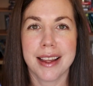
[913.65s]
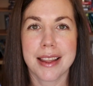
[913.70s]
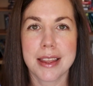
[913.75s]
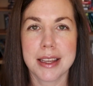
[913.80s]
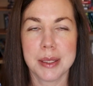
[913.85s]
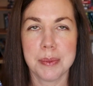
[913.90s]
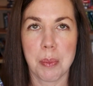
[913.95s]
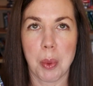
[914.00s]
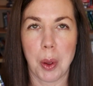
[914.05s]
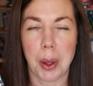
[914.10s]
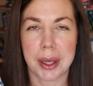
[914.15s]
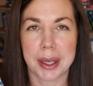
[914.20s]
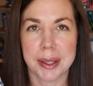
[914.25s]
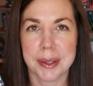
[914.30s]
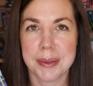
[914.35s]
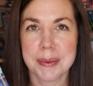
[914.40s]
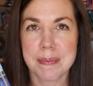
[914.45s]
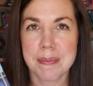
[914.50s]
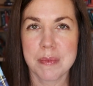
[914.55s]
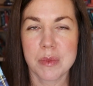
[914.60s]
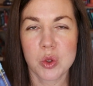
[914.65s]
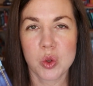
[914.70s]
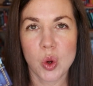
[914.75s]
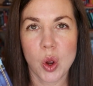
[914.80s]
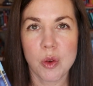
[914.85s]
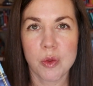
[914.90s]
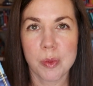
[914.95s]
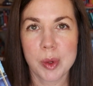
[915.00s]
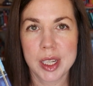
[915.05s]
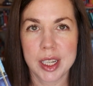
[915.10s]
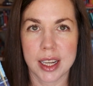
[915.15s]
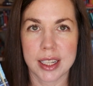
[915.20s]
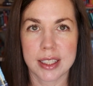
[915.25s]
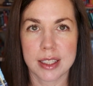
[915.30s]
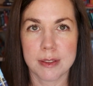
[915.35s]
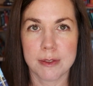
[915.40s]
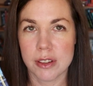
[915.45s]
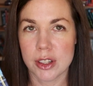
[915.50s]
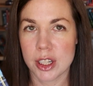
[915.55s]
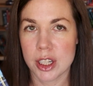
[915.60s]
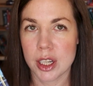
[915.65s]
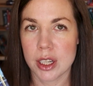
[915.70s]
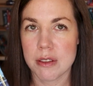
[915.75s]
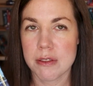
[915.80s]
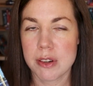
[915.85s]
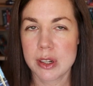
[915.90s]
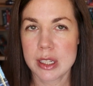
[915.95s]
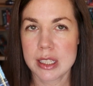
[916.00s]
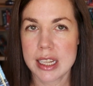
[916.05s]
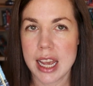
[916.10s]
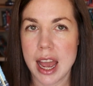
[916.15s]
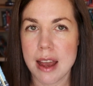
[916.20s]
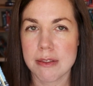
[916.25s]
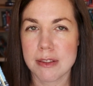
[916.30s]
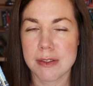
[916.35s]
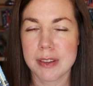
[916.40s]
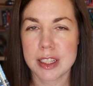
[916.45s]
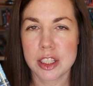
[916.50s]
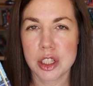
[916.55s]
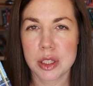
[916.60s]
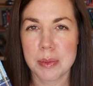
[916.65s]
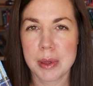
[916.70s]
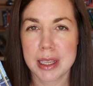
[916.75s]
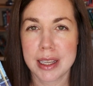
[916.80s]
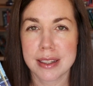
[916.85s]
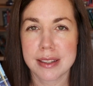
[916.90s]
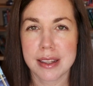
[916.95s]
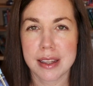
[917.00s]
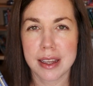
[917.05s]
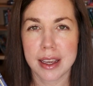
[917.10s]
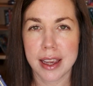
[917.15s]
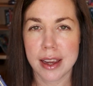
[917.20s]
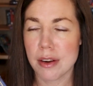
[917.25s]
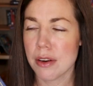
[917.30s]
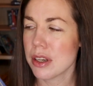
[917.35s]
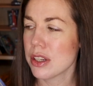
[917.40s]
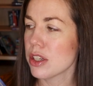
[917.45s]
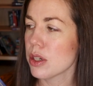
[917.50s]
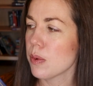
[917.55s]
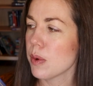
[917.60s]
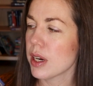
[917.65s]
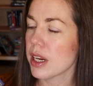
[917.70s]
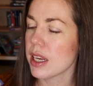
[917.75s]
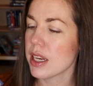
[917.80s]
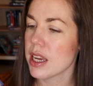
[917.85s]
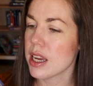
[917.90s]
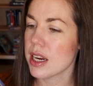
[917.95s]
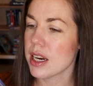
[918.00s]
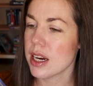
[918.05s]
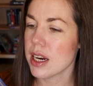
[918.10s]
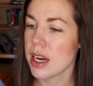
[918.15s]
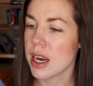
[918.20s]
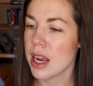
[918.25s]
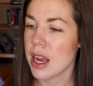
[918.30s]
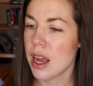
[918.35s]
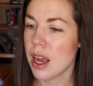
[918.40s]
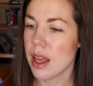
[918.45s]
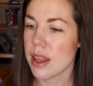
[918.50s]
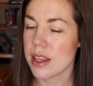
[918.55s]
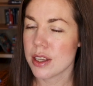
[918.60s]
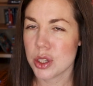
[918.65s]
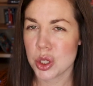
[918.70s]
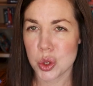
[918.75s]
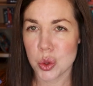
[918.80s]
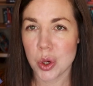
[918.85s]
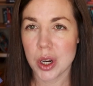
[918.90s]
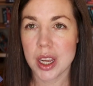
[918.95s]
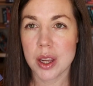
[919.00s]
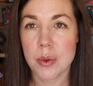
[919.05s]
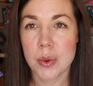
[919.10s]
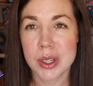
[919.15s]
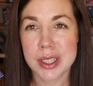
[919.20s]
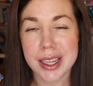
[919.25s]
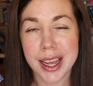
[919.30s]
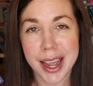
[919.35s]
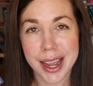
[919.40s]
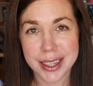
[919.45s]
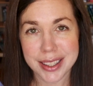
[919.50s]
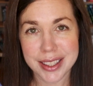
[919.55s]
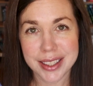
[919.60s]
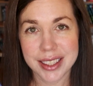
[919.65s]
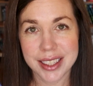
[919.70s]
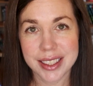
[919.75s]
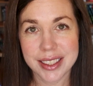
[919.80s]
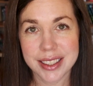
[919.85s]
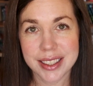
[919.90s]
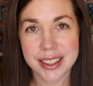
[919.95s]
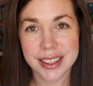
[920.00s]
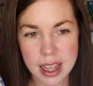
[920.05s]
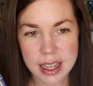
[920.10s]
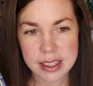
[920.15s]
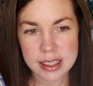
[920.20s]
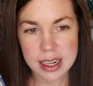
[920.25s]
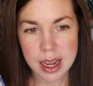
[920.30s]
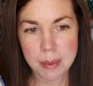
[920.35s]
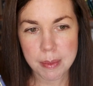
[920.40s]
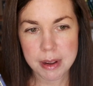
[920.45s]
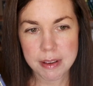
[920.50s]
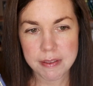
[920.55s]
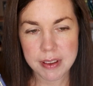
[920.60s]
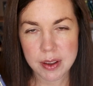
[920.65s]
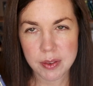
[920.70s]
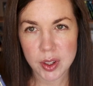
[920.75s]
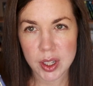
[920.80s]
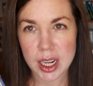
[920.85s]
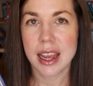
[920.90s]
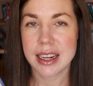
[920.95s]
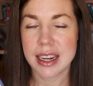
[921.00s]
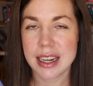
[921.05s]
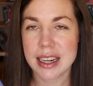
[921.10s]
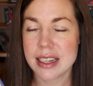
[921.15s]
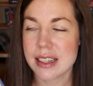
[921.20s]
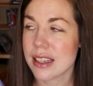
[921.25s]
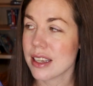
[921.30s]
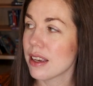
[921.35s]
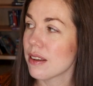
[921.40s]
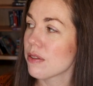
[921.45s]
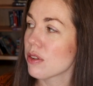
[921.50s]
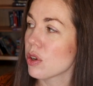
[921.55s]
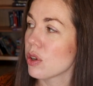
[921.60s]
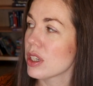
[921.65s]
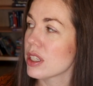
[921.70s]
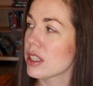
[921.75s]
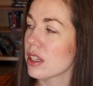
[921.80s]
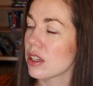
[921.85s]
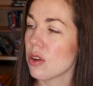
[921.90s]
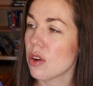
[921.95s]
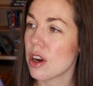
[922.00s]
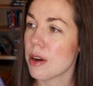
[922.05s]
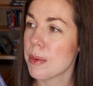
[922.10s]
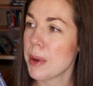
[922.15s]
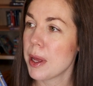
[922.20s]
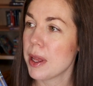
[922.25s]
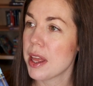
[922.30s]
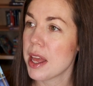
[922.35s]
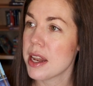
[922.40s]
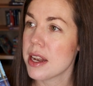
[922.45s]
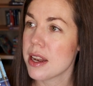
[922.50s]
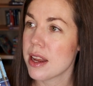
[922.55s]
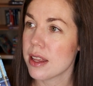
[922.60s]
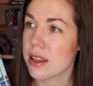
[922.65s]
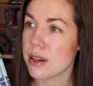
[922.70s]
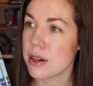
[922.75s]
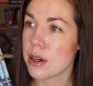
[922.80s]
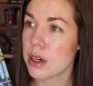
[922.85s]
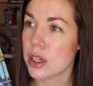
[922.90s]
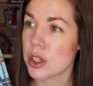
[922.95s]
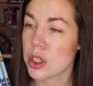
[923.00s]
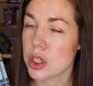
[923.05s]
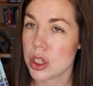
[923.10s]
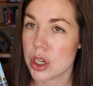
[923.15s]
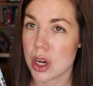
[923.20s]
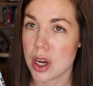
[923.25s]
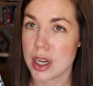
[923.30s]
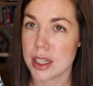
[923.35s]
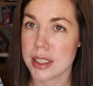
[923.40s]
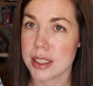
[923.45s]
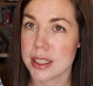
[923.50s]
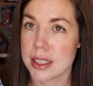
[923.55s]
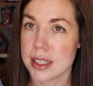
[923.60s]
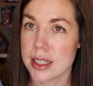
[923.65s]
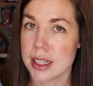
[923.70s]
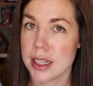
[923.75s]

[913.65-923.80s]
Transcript: This book drove me nuts for a good first half of it just because of the character work in here. The story was excellent. It's not my favorite, and I need to give Kristen Harmel another shot